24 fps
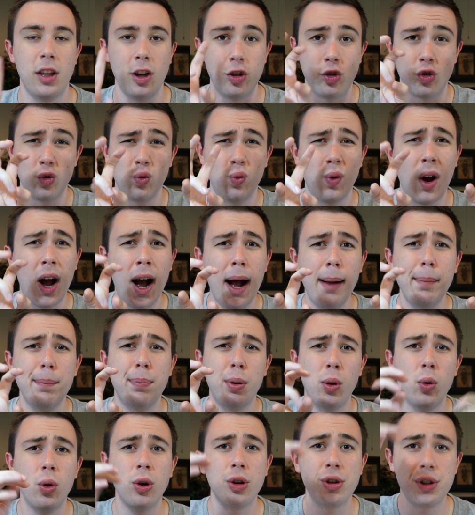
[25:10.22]
drop
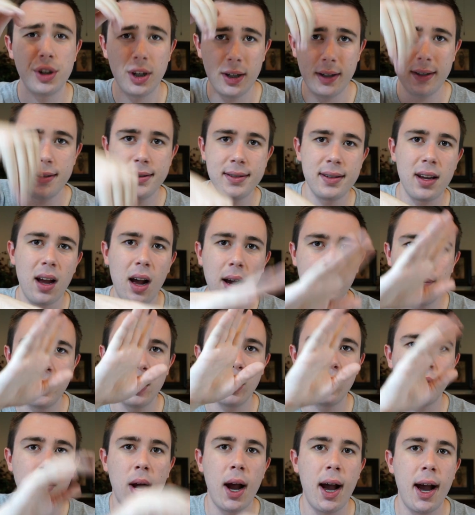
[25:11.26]
portions of
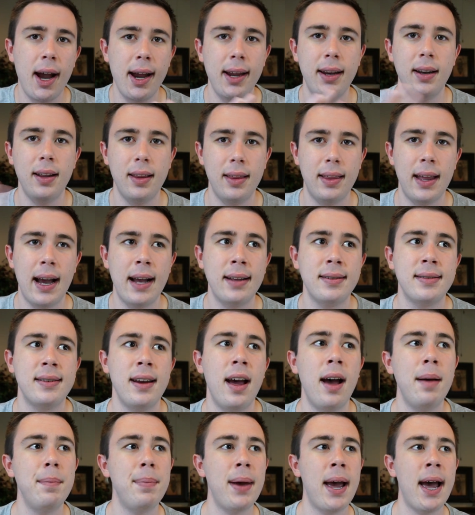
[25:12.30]
the ride. That's
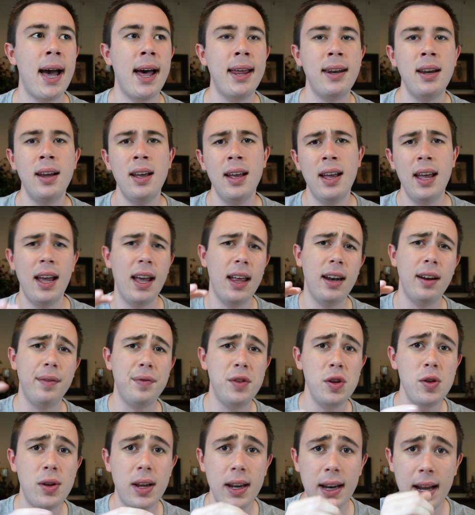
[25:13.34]
not bad. And
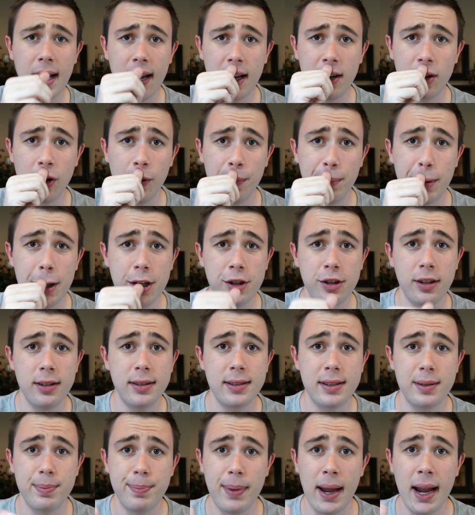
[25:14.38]
if you can handle Mission
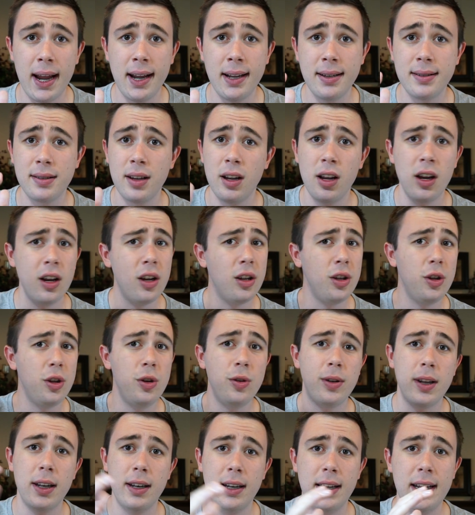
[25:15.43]
Space, you
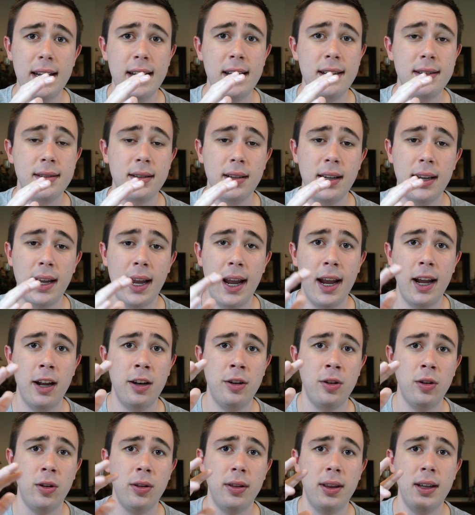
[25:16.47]
can easily
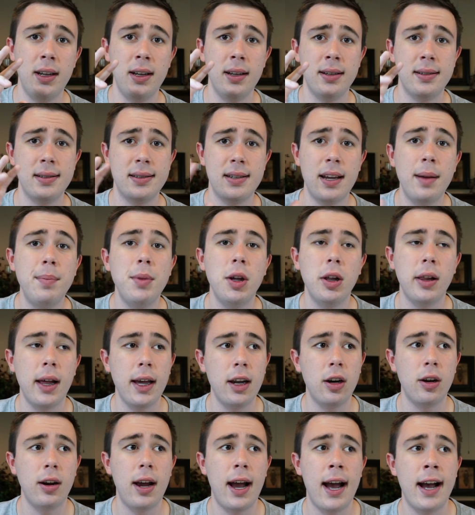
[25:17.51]
handle the
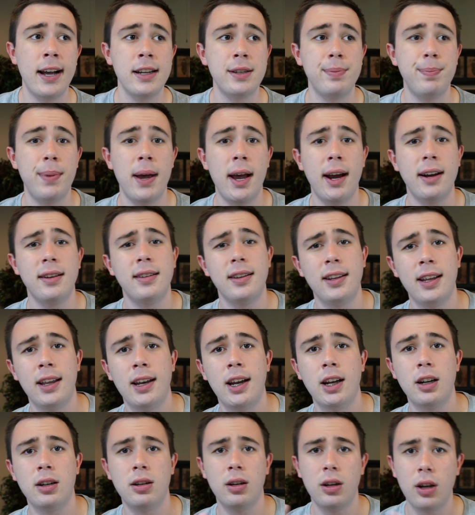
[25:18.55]
simulator aspect,
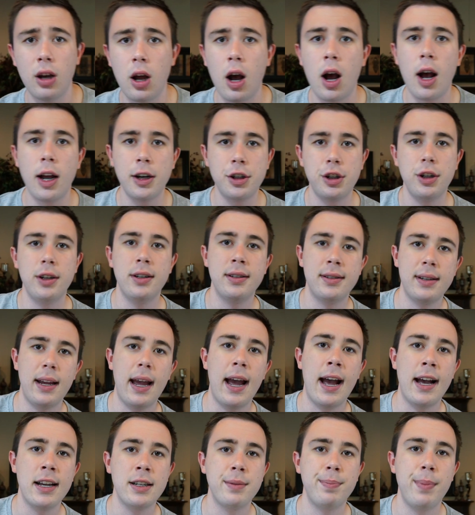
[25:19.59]
getting nauseous
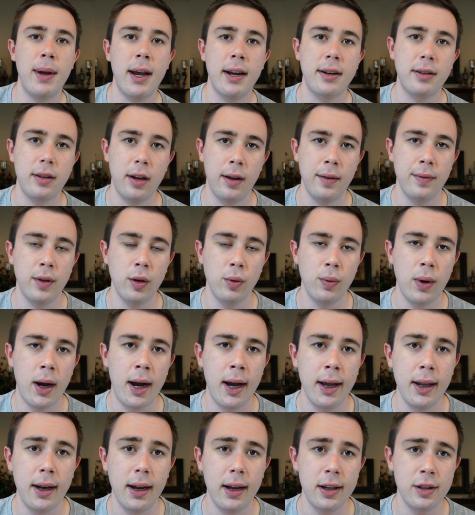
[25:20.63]
aspect of the
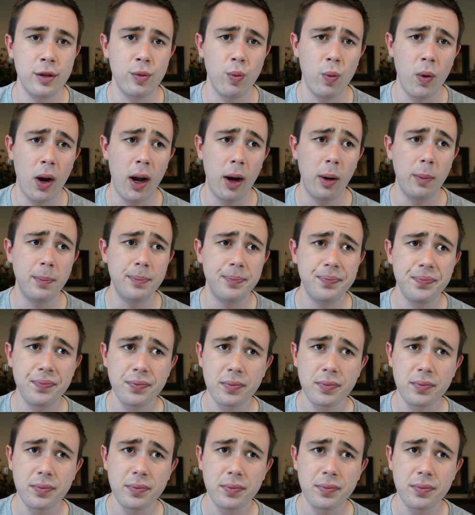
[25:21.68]
ride as well.